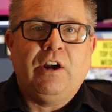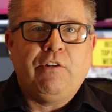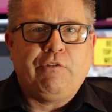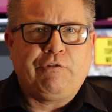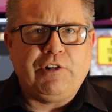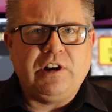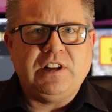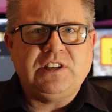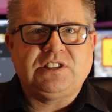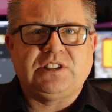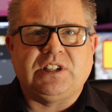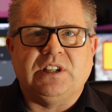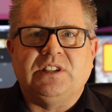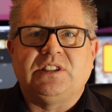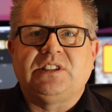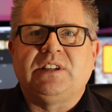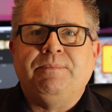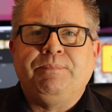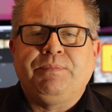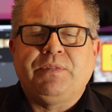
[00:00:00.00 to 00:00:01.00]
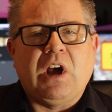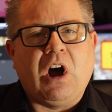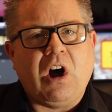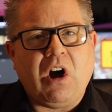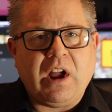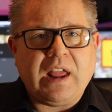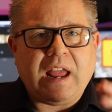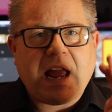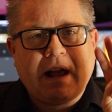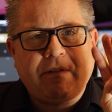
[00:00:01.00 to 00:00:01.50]
For instance,
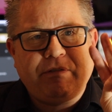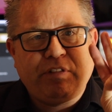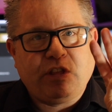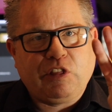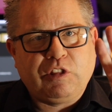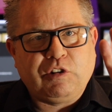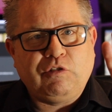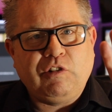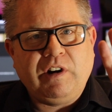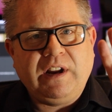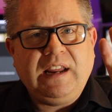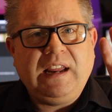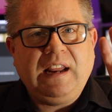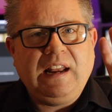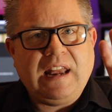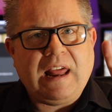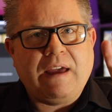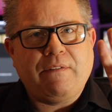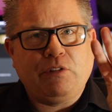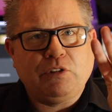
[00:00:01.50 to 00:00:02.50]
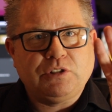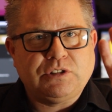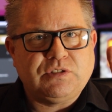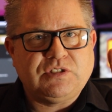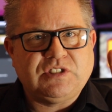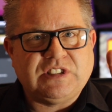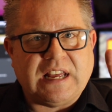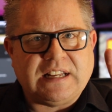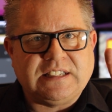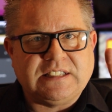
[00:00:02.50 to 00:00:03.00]
I have three levels of
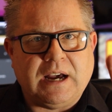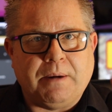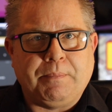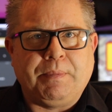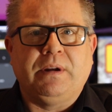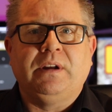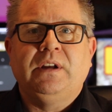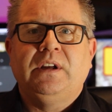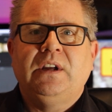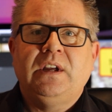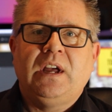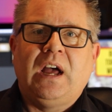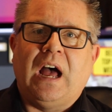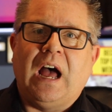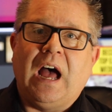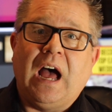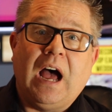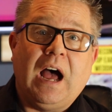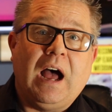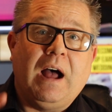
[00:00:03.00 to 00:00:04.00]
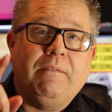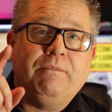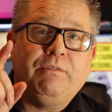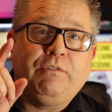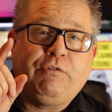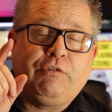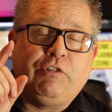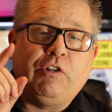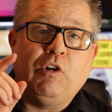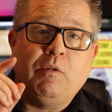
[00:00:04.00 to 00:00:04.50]
setup
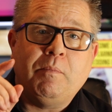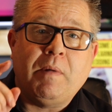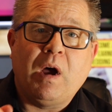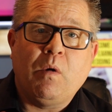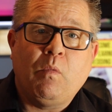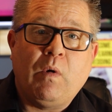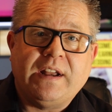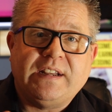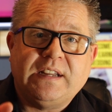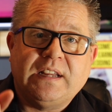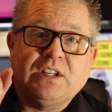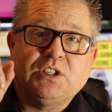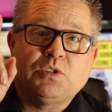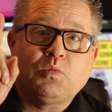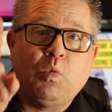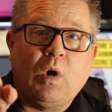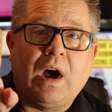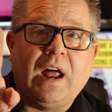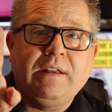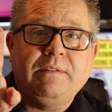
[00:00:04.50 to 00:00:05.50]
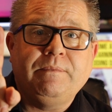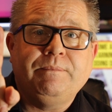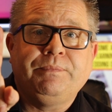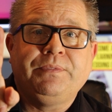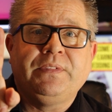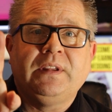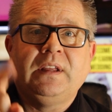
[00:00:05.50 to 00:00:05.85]
for my weddings. One,